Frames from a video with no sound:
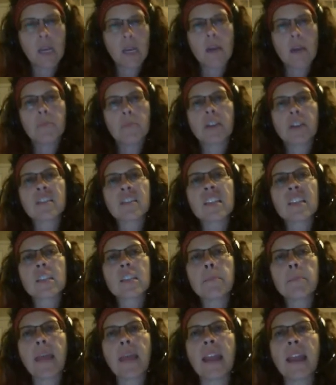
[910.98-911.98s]

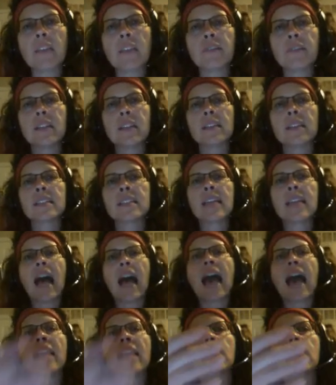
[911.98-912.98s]
Participative is,
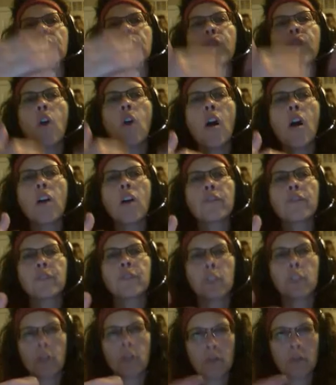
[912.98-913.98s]
I involve
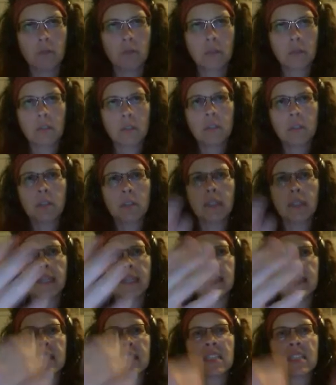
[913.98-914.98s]
you
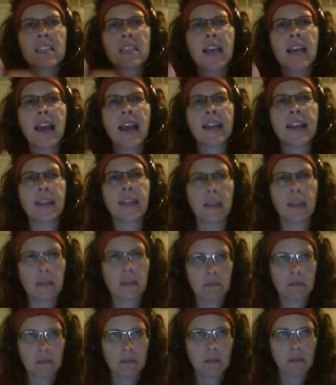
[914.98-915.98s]
in deciding
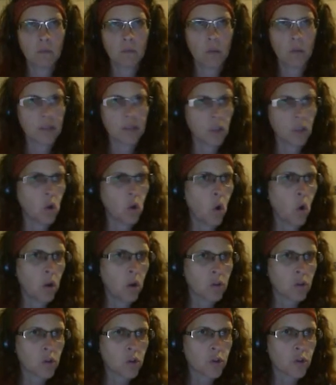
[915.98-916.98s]
what the
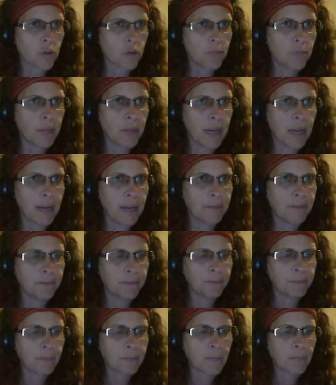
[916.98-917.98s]
goals should be.
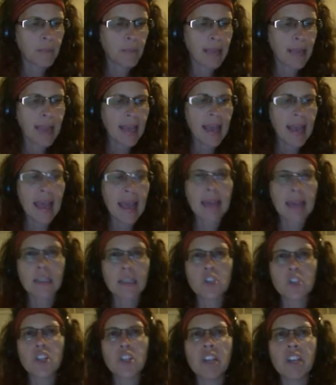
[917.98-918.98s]
And
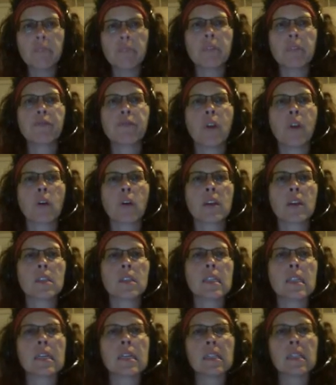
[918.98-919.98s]
achievement
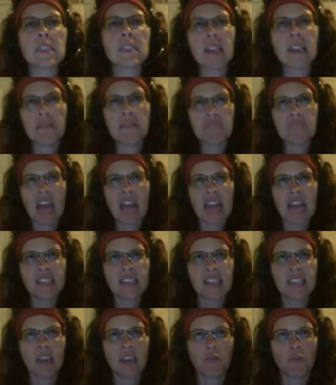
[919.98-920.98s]
focused is, I
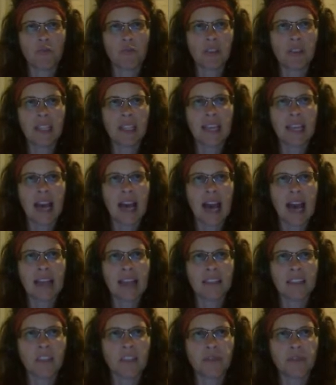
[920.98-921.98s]
set really high,
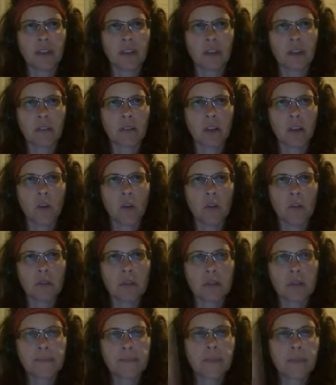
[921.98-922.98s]
difficult
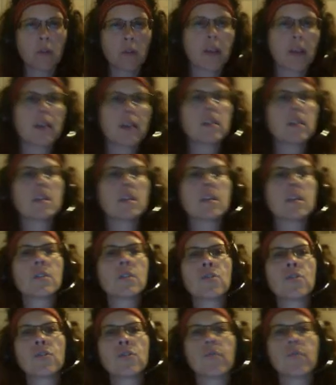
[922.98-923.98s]
goals. Okay?
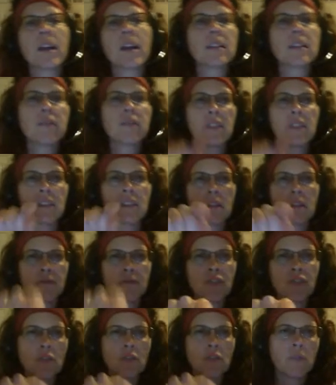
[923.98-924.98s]
So directive is,
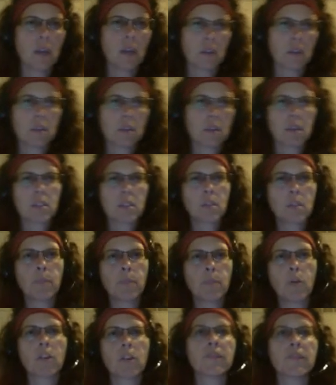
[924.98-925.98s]
do this.
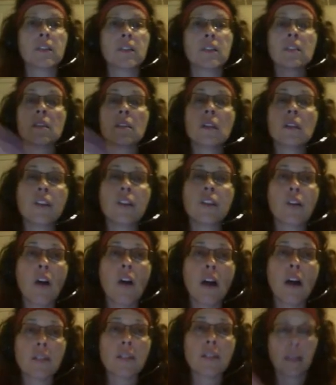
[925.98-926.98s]
Supportive is, you're
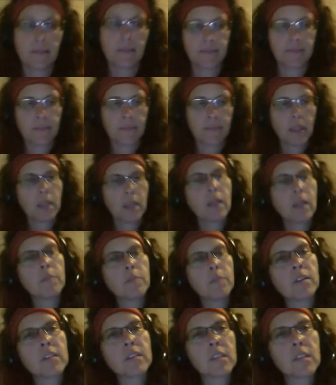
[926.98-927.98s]
awesome.
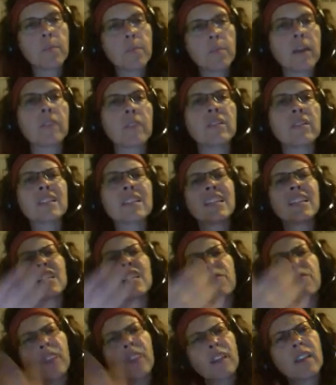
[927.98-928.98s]
Participative is,
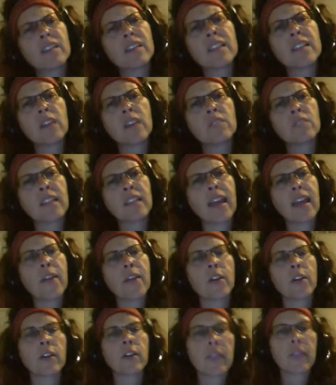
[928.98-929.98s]
let's figure this out
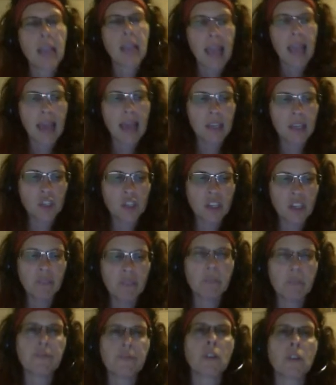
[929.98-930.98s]
together. And
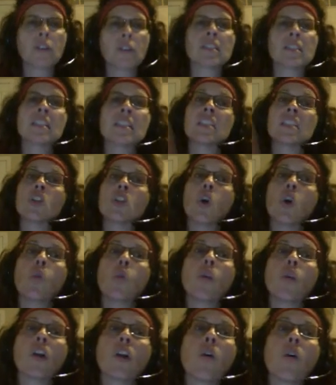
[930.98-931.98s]
achievement focused is,
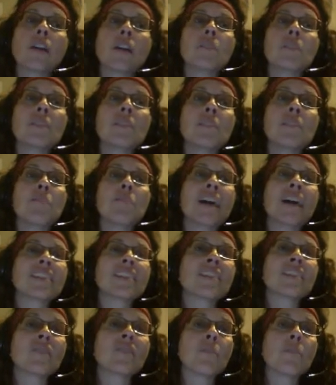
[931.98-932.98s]
we're going to be the
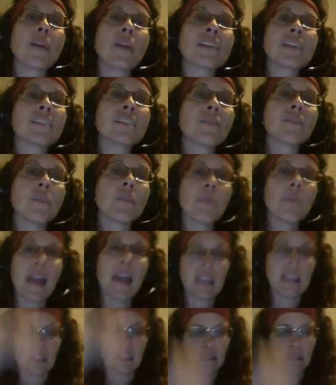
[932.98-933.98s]
best of the best of the
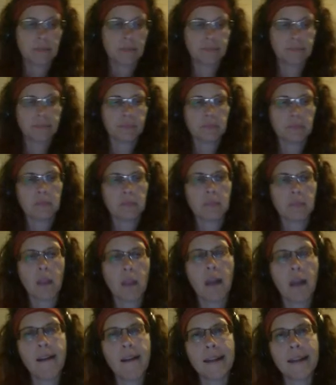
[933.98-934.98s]
best.
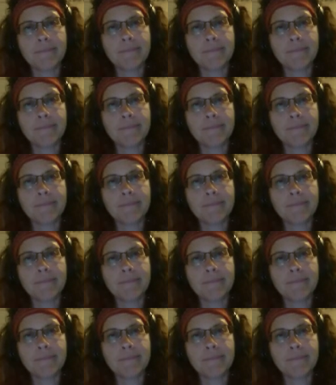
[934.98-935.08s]
All right.